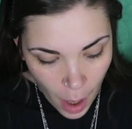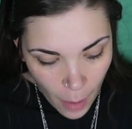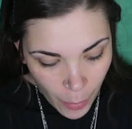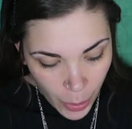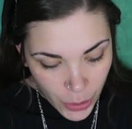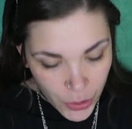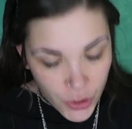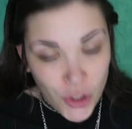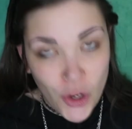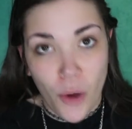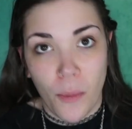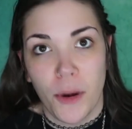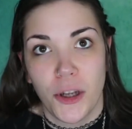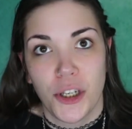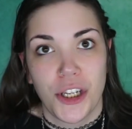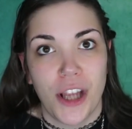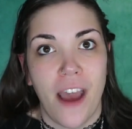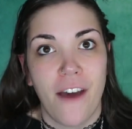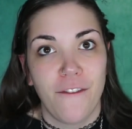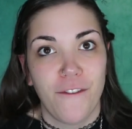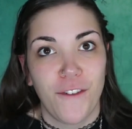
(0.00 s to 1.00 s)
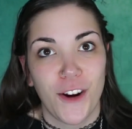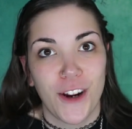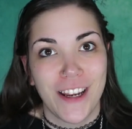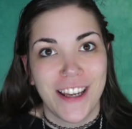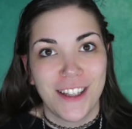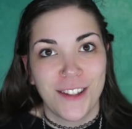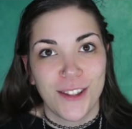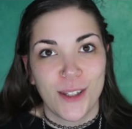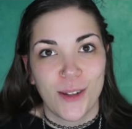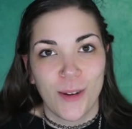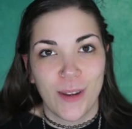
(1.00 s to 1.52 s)
put so much effort
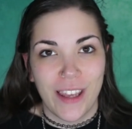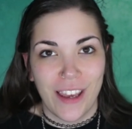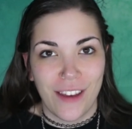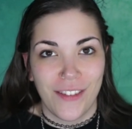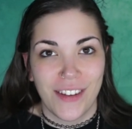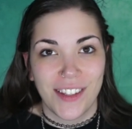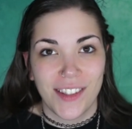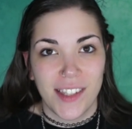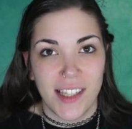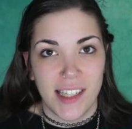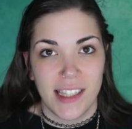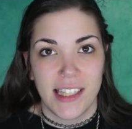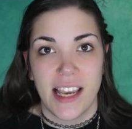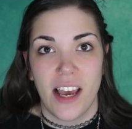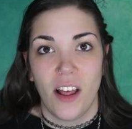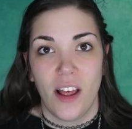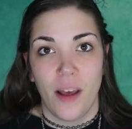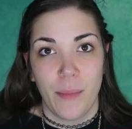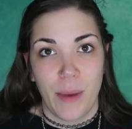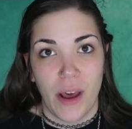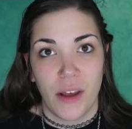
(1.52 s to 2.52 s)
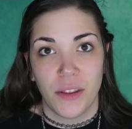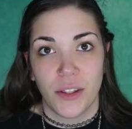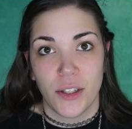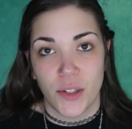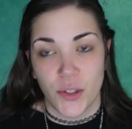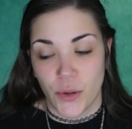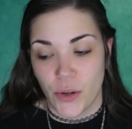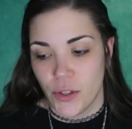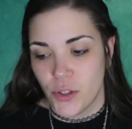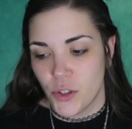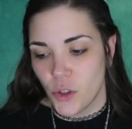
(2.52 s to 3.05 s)
into giving detail about this
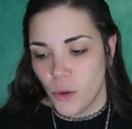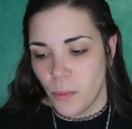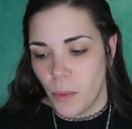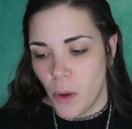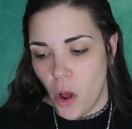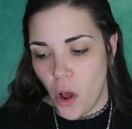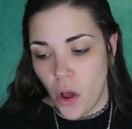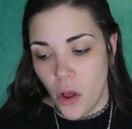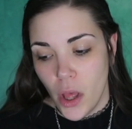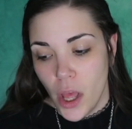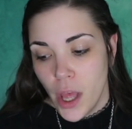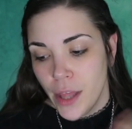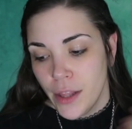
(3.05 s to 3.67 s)
crystal ball.